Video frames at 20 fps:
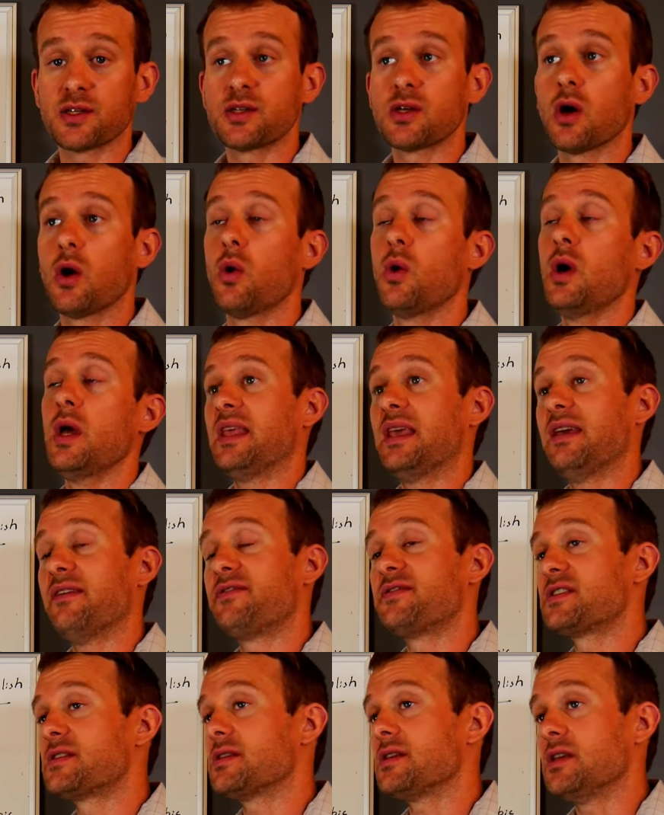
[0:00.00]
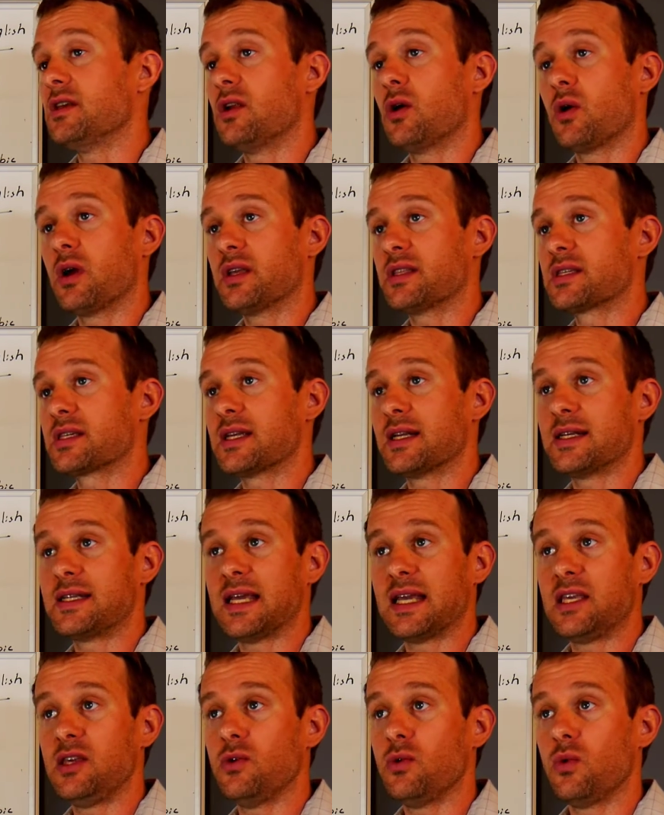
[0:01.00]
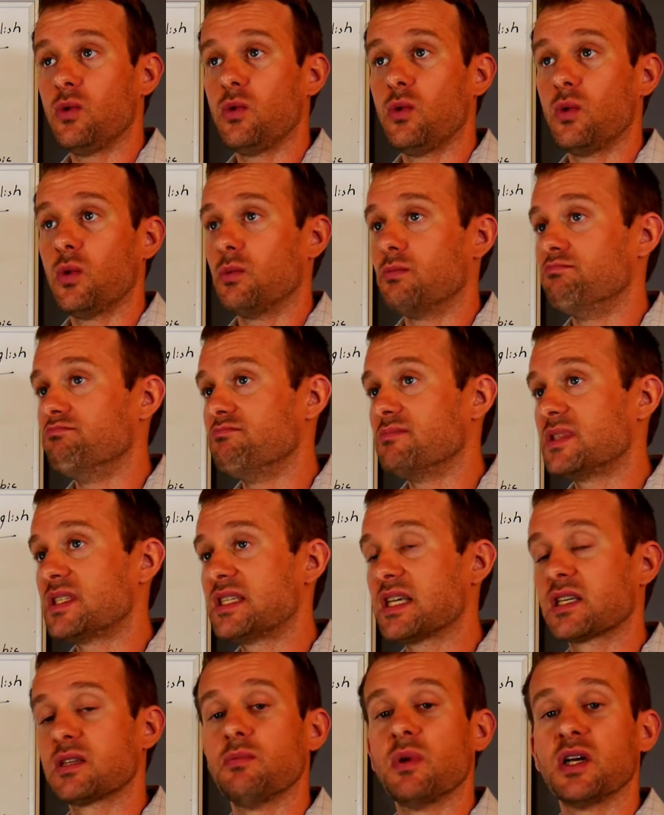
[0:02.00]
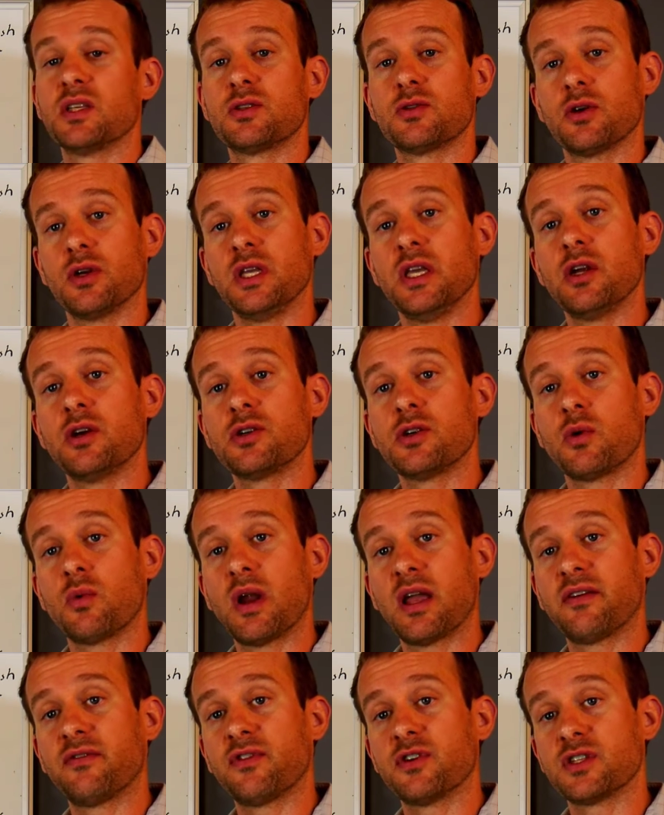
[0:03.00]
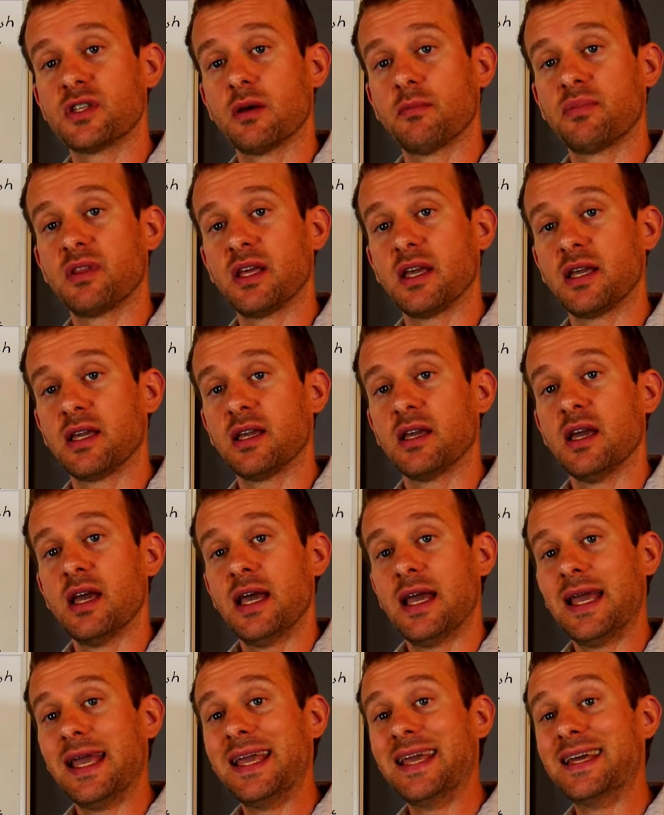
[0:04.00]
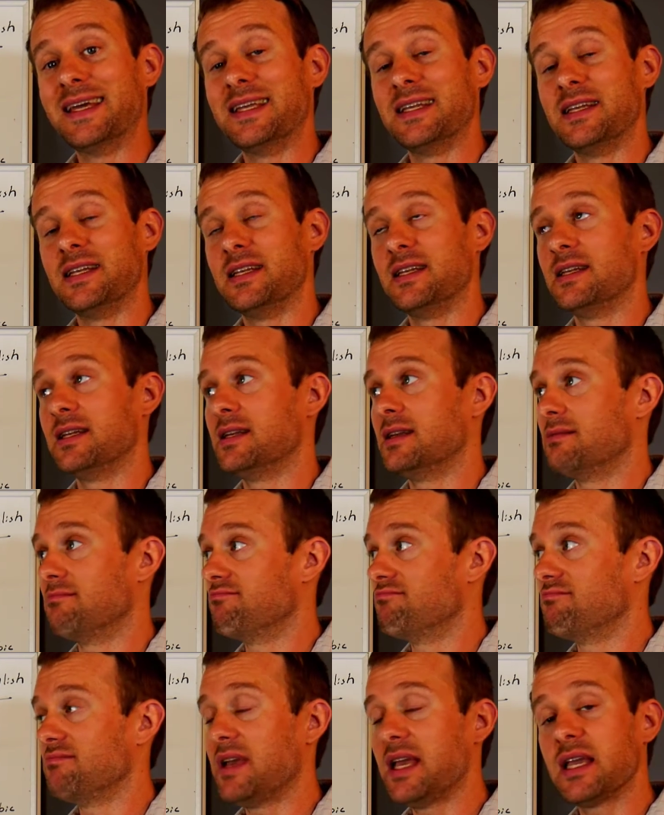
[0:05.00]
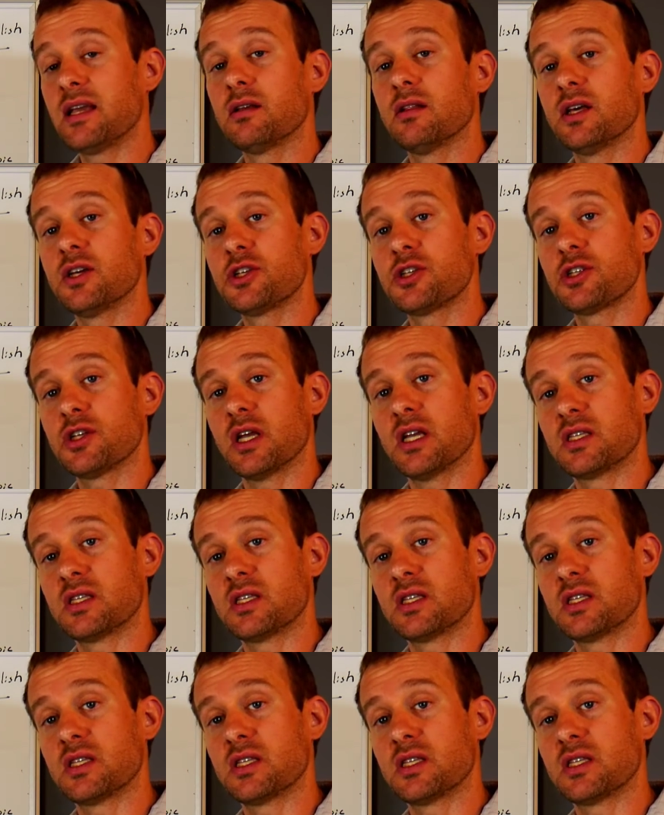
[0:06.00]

So if you know it's gonna take you 6 months or a year to rank for something in English,